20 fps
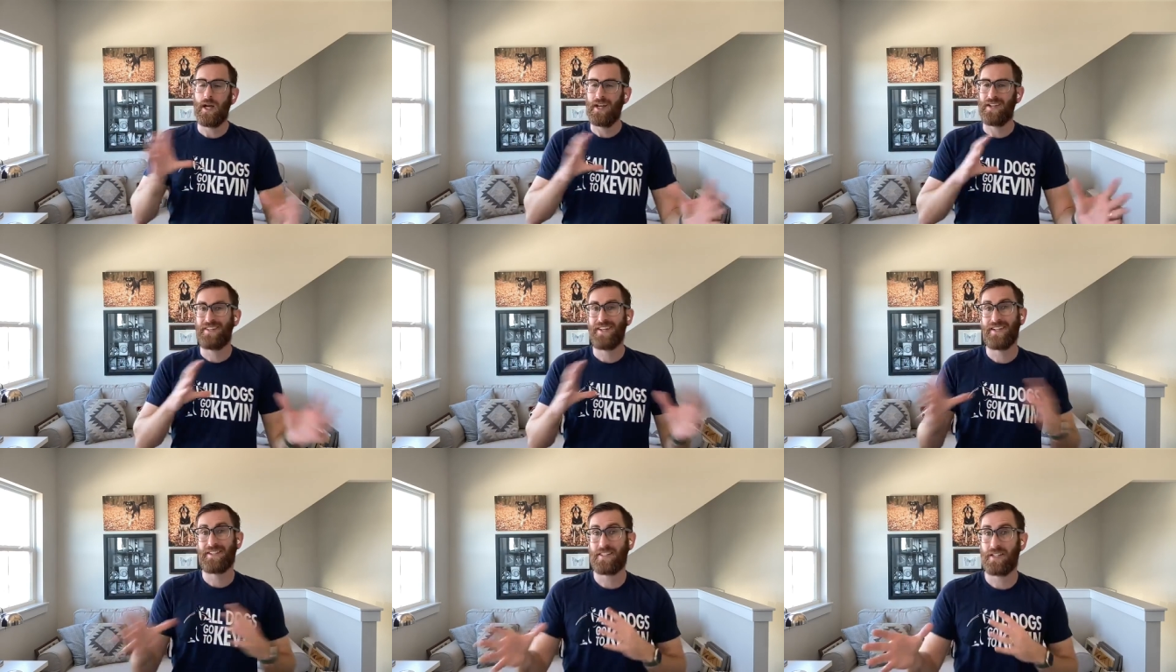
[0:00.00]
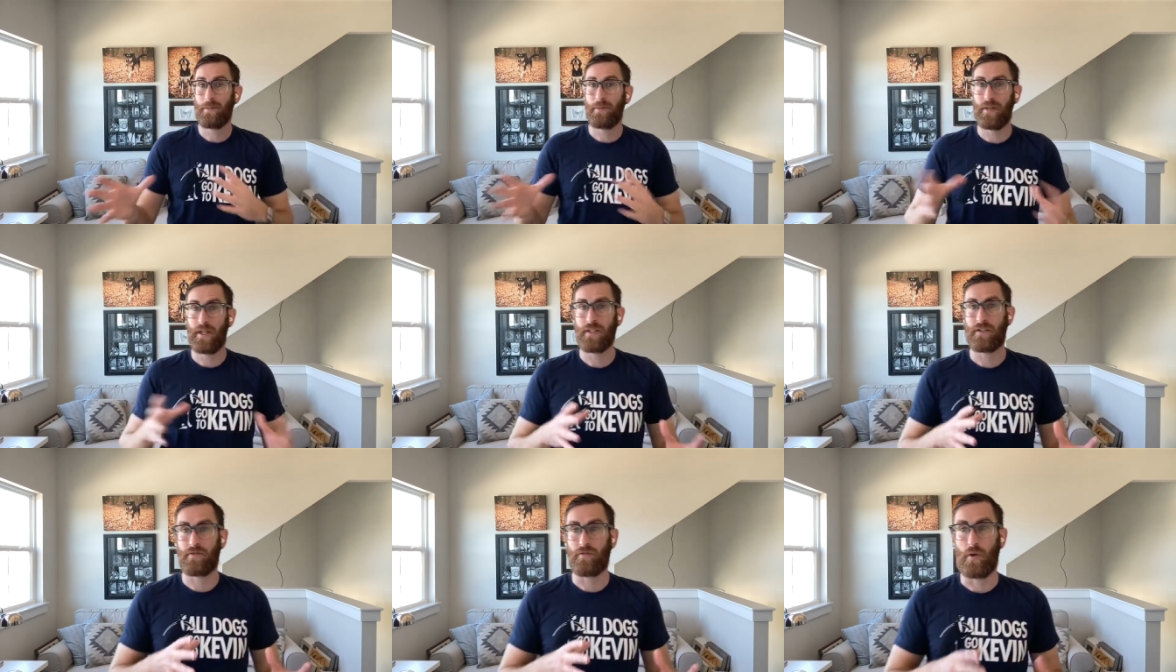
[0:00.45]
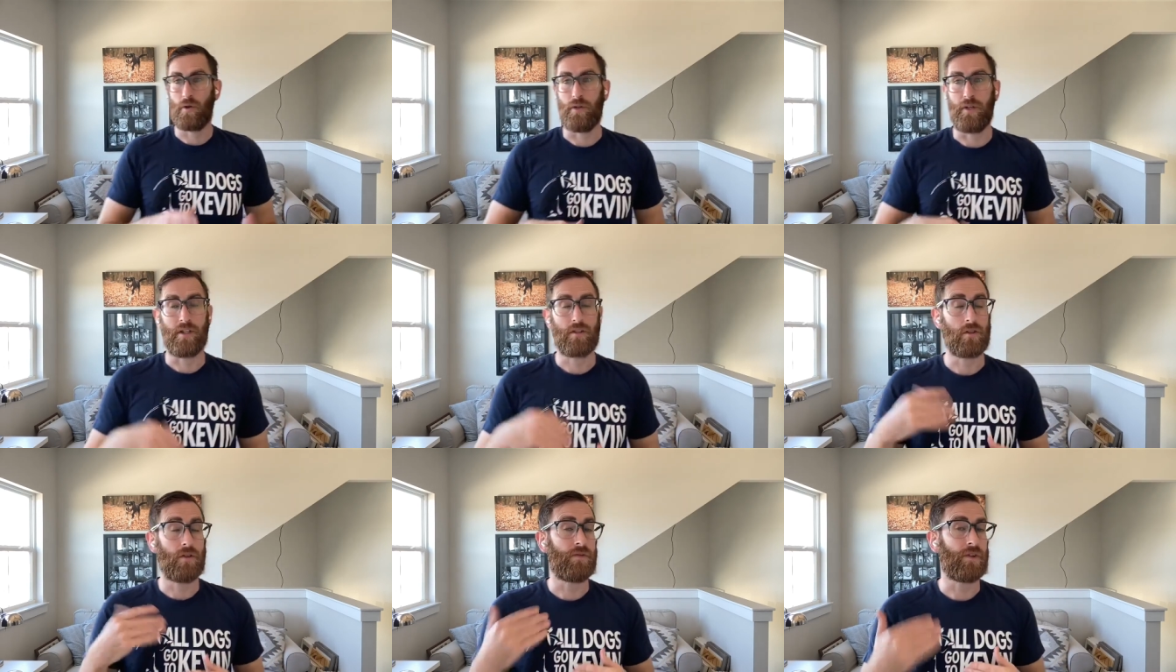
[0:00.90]
intensity plays a role
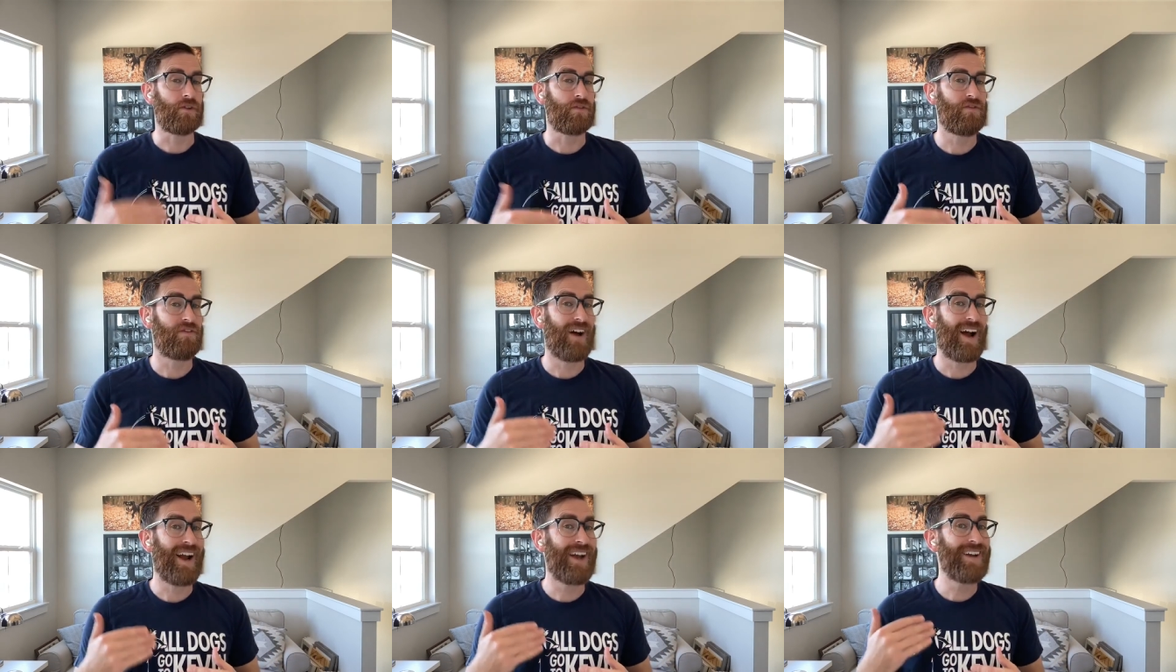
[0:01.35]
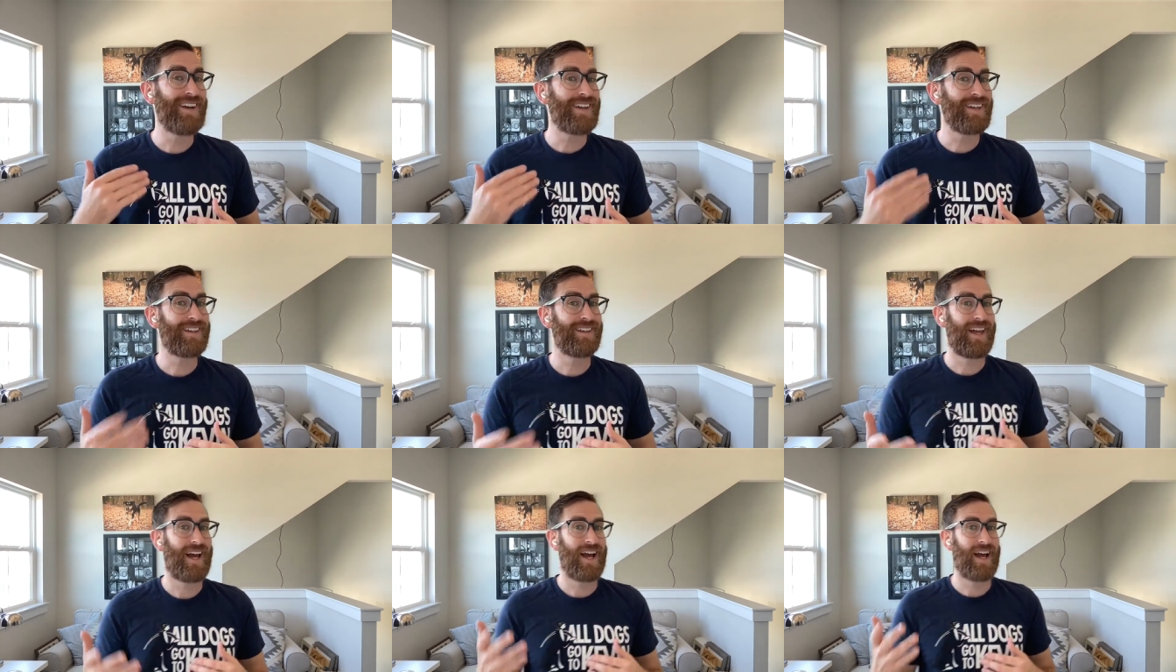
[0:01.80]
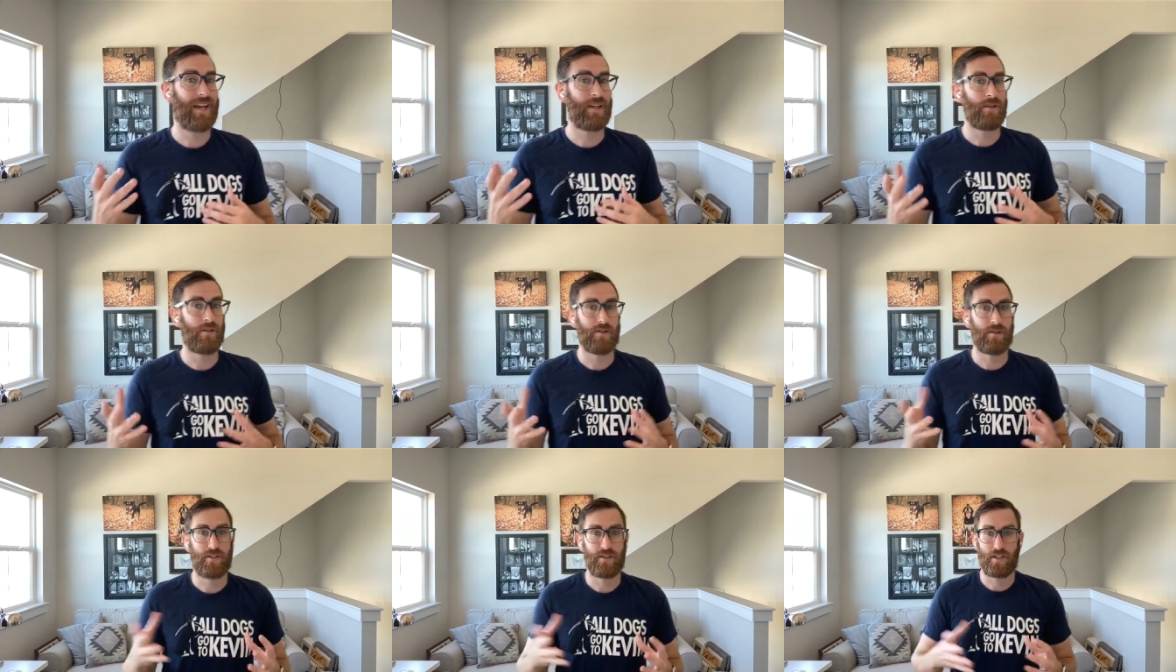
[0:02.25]
in it so if you're finding that
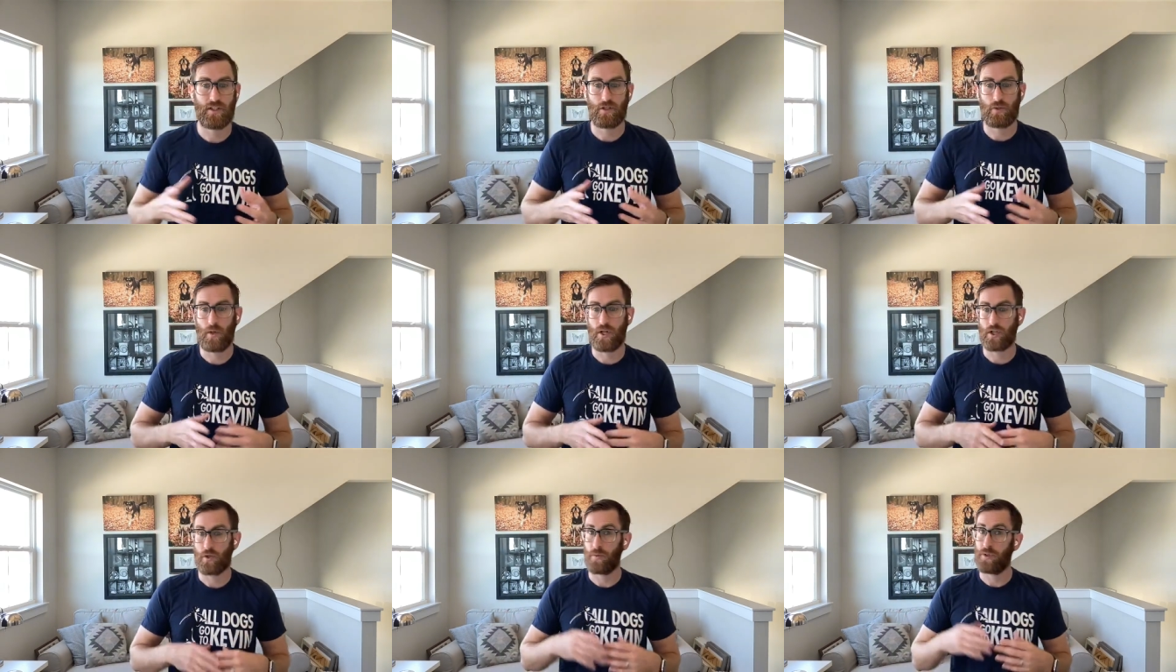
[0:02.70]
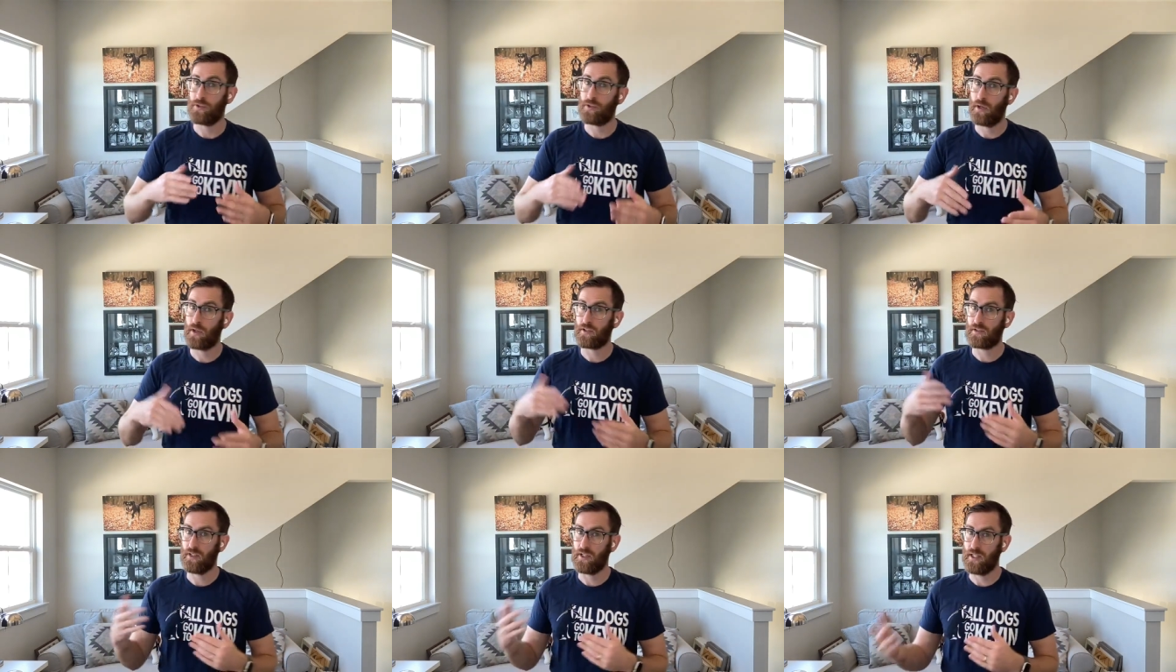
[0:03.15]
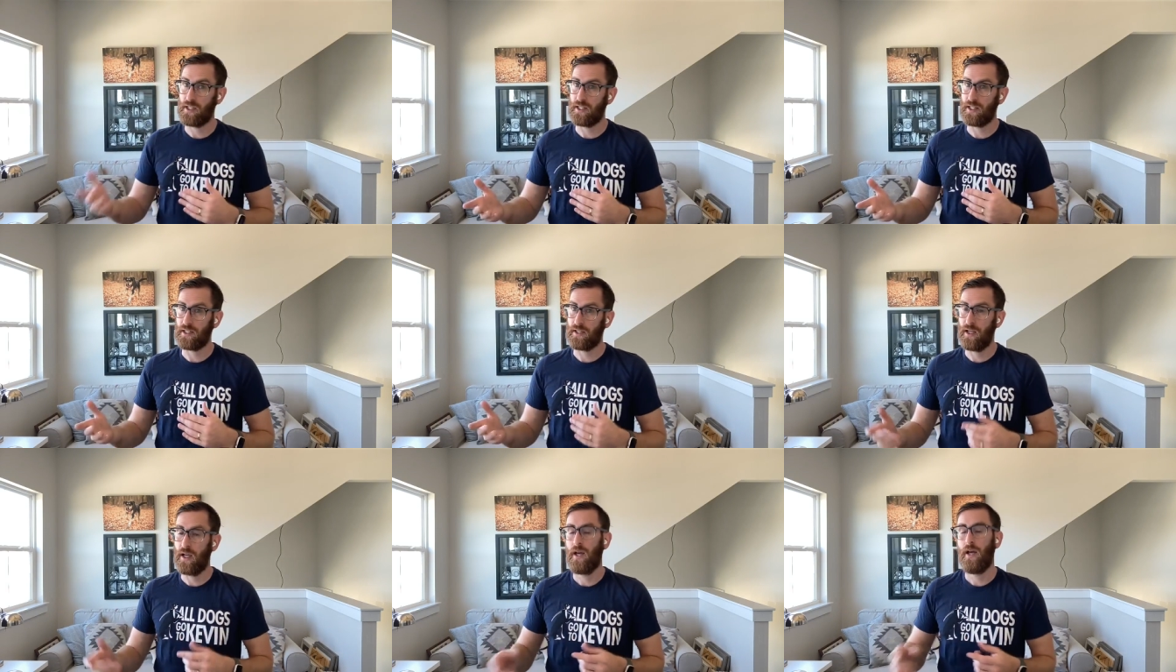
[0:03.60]
you're in a situation where your dog's not
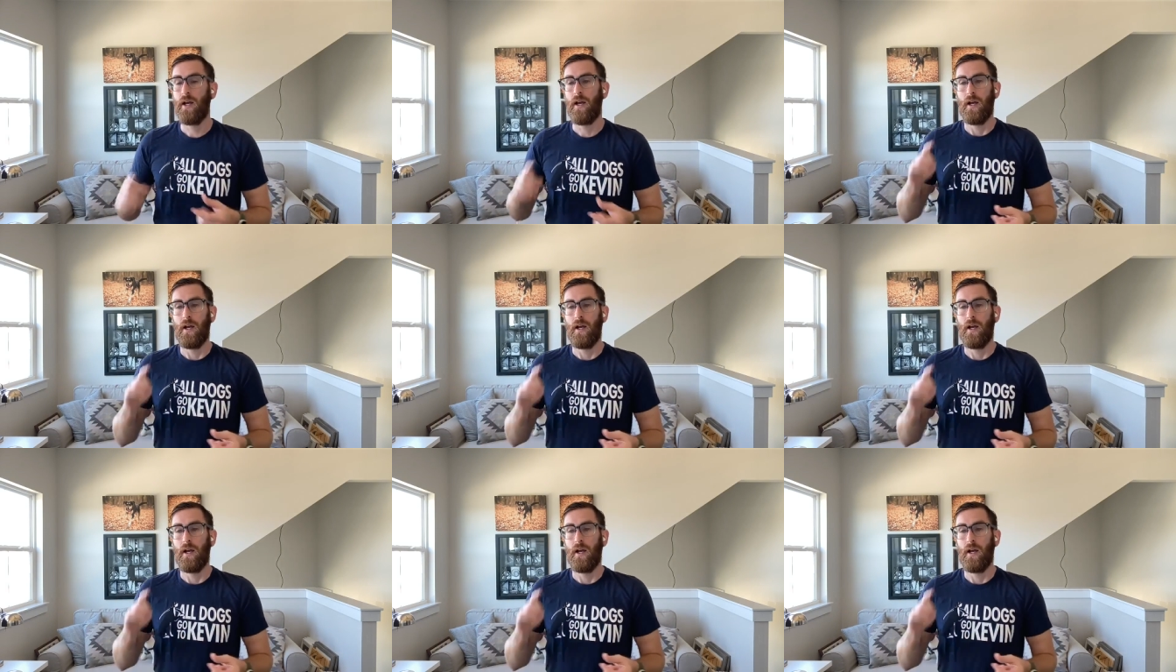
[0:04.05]
eating